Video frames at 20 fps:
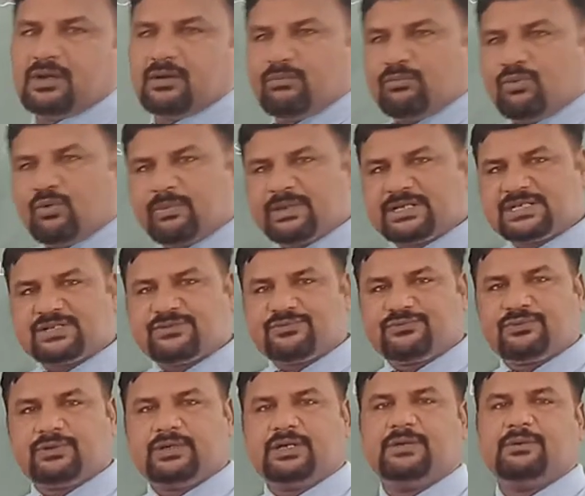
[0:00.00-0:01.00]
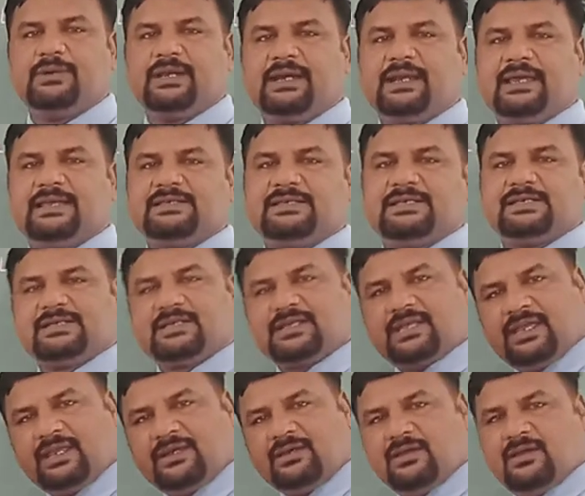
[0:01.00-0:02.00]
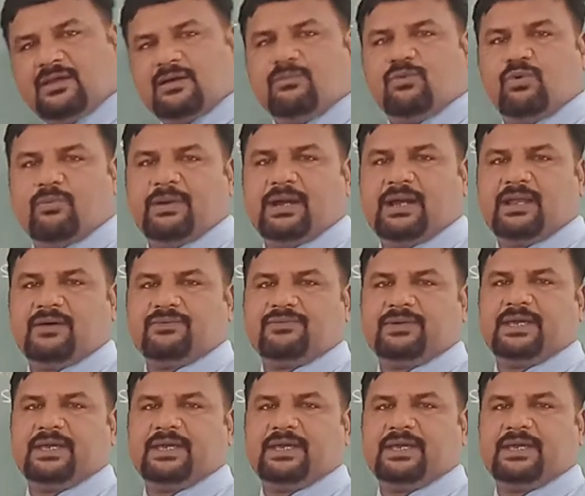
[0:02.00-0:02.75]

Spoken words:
movement of food during digestion and movement of